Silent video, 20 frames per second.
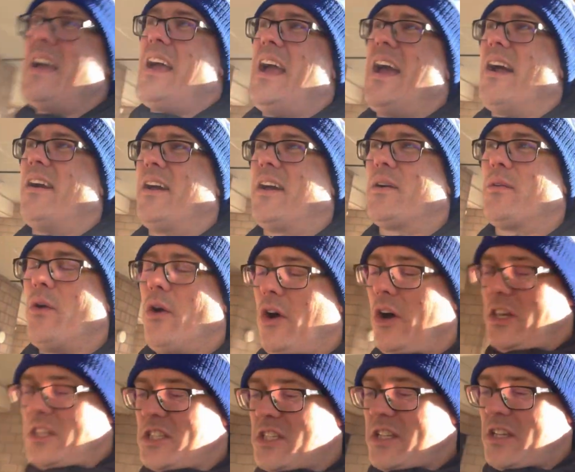Eric
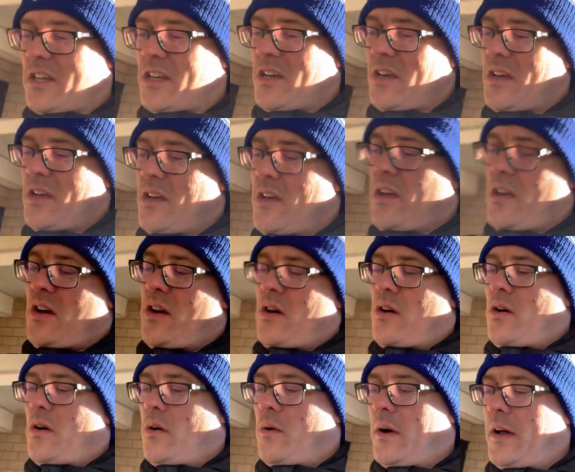Ross
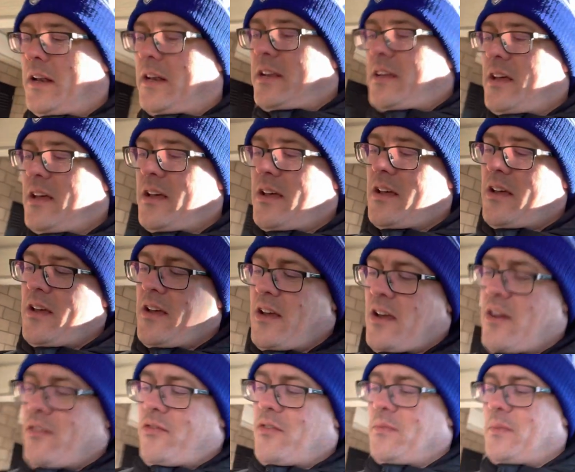went
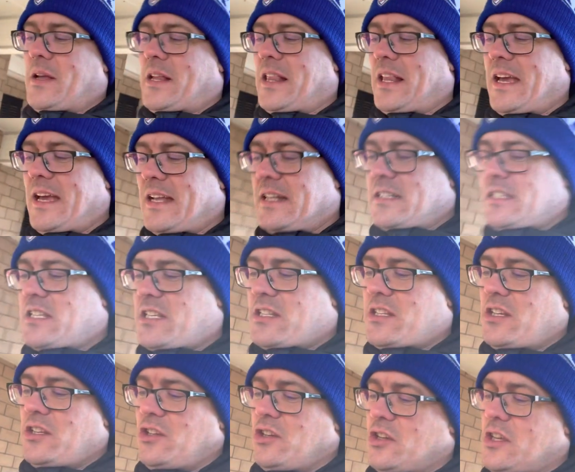from the Glens
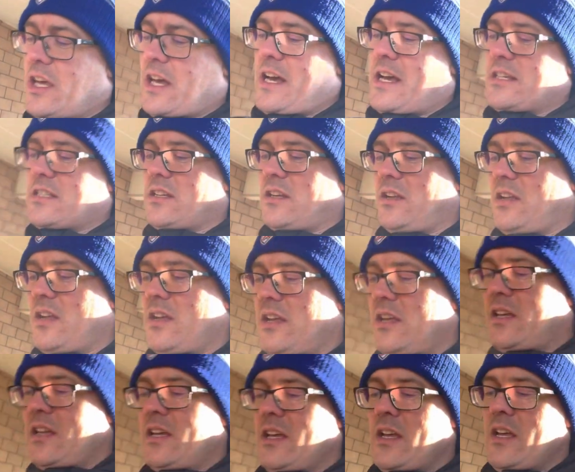to Newcastle.
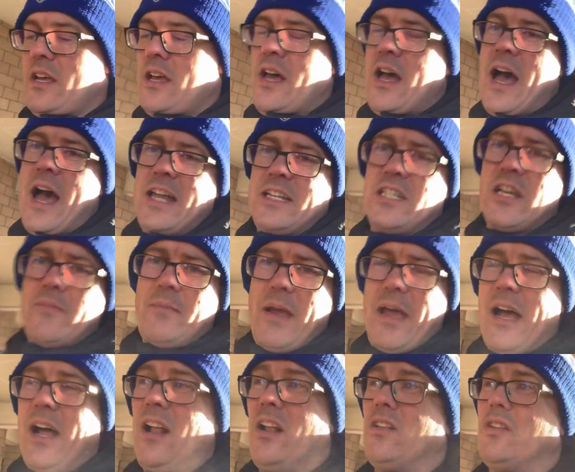A Jimmy
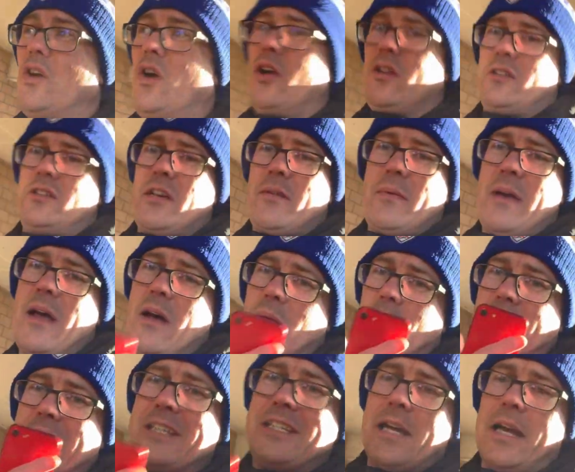Hill, not Jimmy Hill
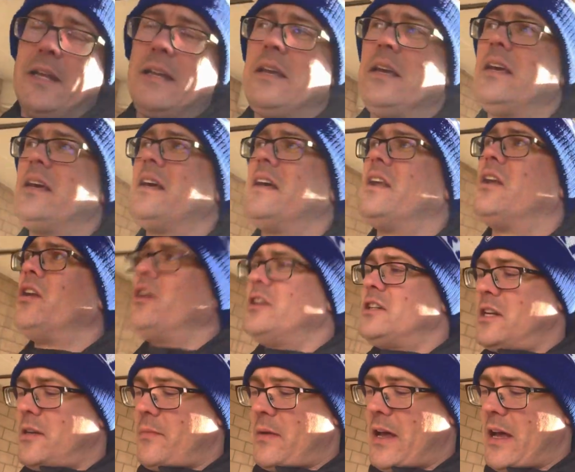with a chin, another
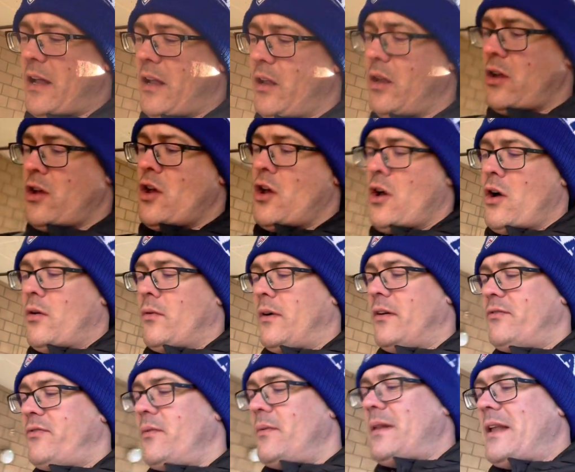Jimmy Hill
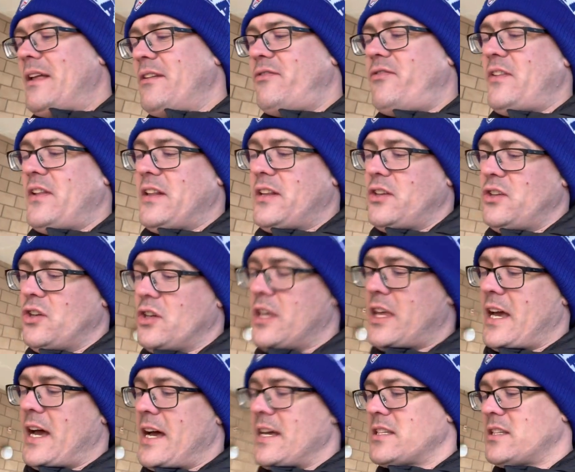went from Linfield to
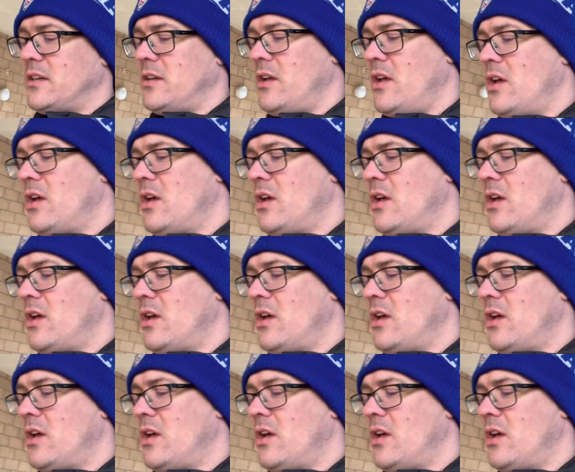Newcastle.